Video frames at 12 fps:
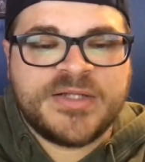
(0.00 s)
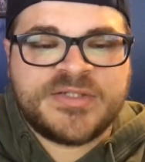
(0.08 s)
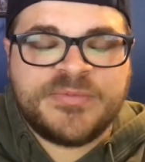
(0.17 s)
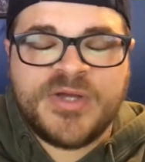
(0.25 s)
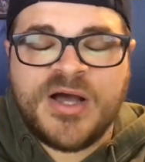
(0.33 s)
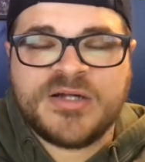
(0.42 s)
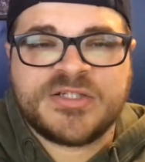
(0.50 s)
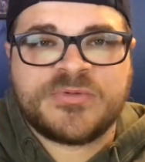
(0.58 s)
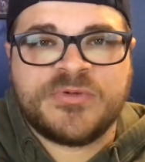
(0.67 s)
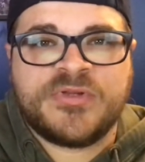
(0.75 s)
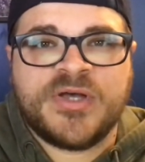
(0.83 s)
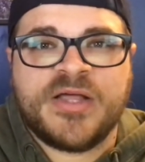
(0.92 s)
To be honest
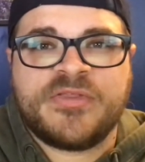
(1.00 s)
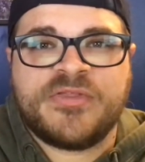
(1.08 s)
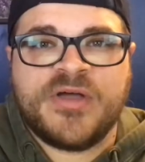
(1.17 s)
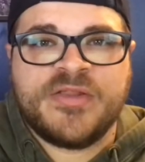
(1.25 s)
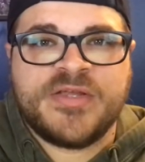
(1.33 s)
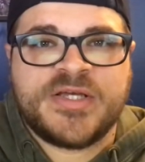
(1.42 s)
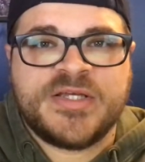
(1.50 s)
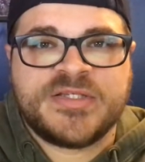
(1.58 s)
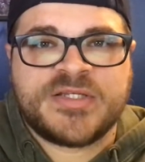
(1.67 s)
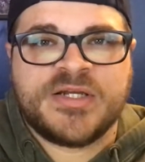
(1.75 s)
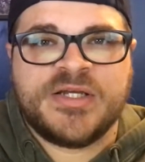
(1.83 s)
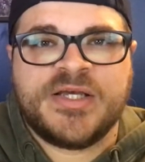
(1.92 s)
with you, I think
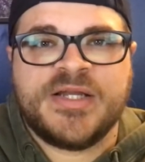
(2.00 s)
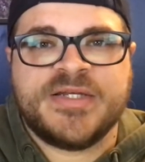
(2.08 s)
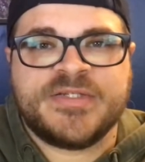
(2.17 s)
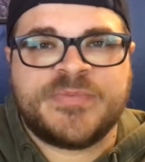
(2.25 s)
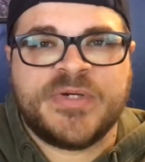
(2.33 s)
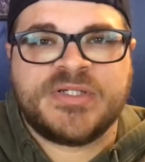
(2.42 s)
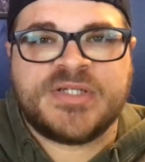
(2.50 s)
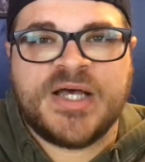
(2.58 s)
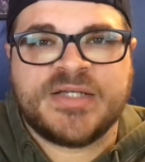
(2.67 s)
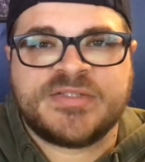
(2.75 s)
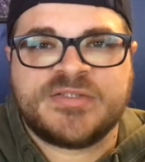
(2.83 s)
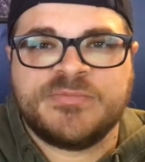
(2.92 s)
he's going to get his big
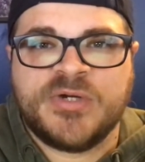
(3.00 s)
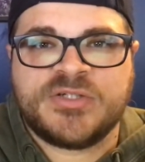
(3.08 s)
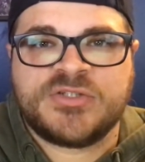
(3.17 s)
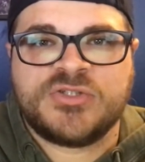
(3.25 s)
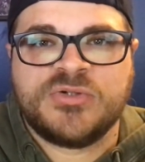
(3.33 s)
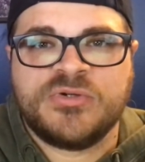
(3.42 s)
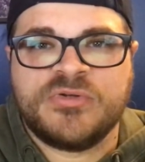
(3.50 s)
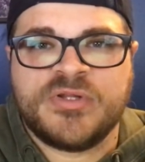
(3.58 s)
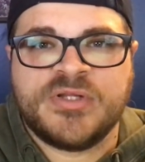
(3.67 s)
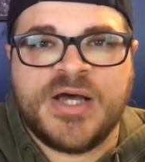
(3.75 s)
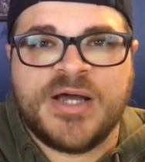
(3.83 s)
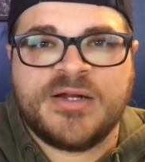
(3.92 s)
tests much sooner
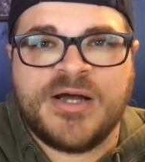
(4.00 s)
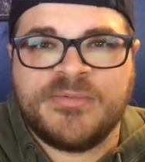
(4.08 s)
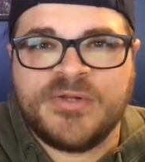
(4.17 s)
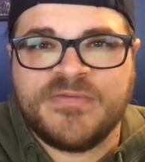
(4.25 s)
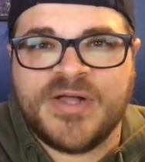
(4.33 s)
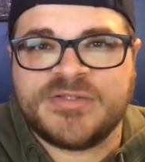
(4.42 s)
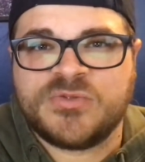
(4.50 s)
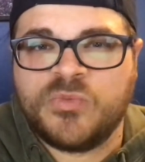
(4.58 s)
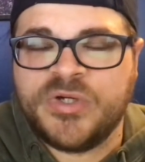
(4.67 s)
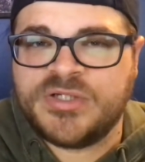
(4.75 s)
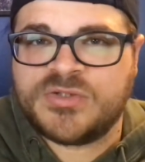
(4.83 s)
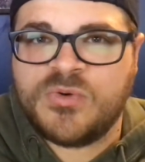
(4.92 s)
than that. I believe that's
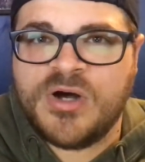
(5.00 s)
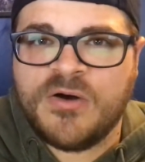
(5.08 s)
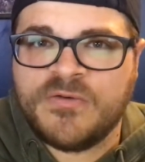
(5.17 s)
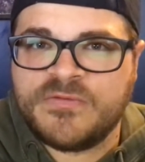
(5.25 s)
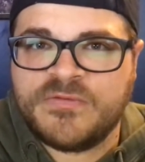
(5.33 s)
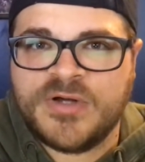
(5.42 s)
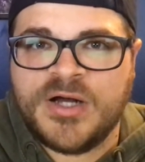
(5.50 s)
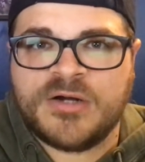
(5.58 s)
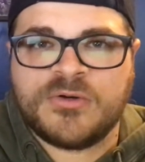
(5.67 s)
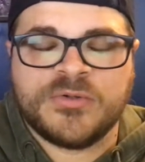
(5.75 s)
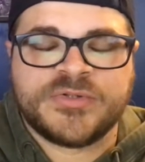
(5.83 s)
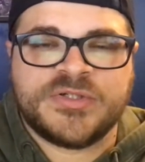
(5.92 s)
Week
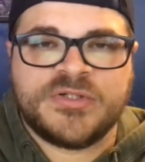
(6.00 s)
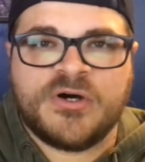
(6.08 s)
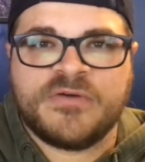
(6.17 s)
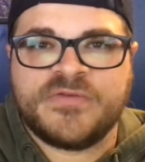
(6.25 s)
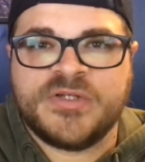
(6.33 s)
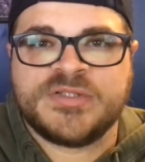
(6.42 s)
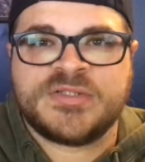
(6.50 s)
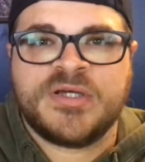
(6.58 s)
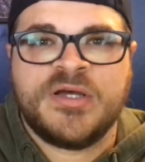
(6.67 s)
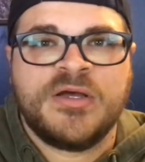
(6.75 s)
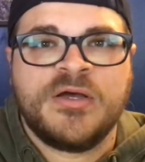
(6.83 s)
12, Colts and Dolphins.